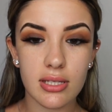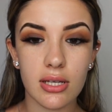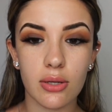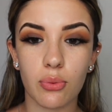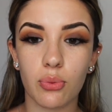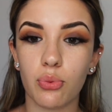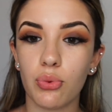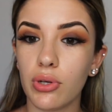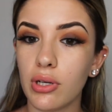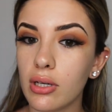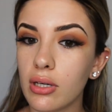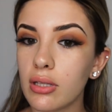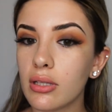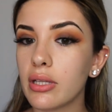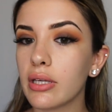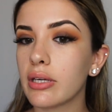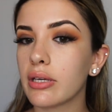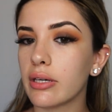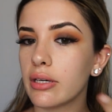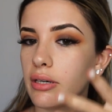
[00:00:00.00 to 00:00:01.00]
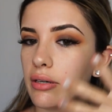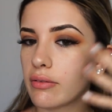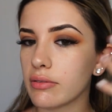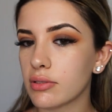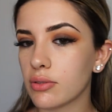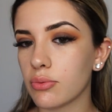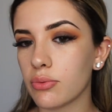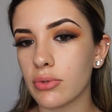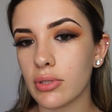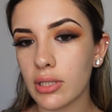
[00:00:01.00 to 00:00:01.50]
It really gives
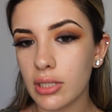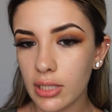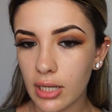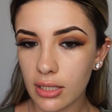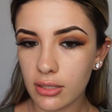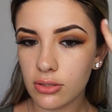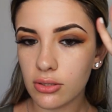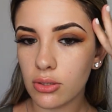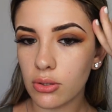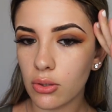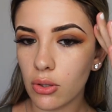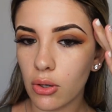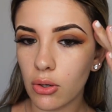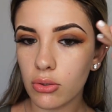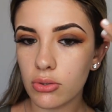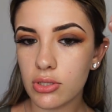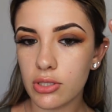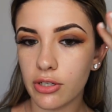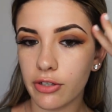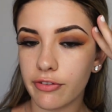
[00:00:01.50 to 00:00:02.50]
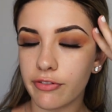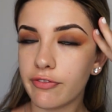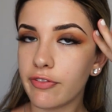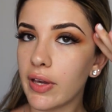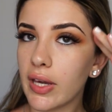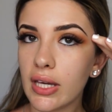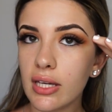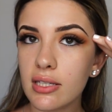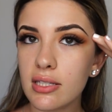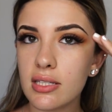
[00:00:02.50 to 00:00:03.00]
a really nice glow to your
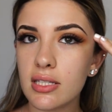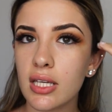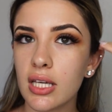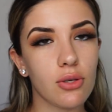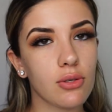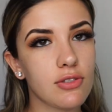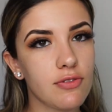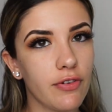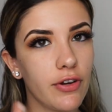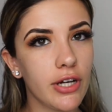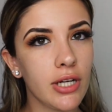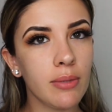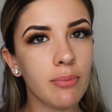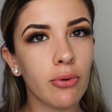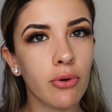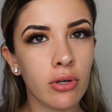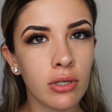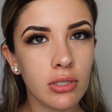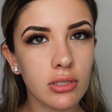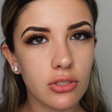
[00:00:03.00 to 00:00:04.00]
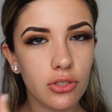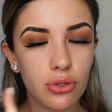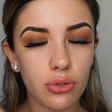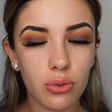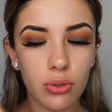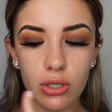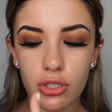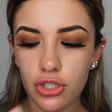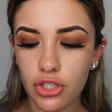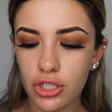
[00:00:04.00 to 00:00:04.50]
face. So it's very important
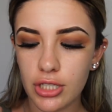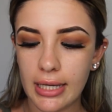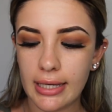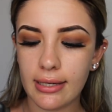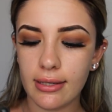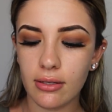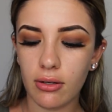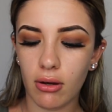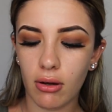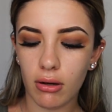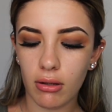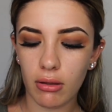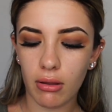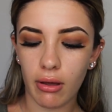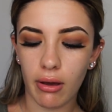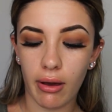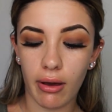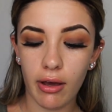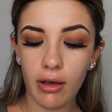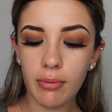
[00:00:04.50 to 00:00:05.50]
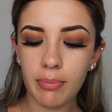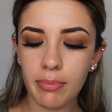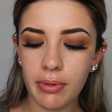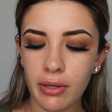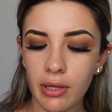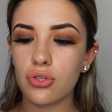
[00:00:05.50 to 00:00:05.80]
to shake it all up.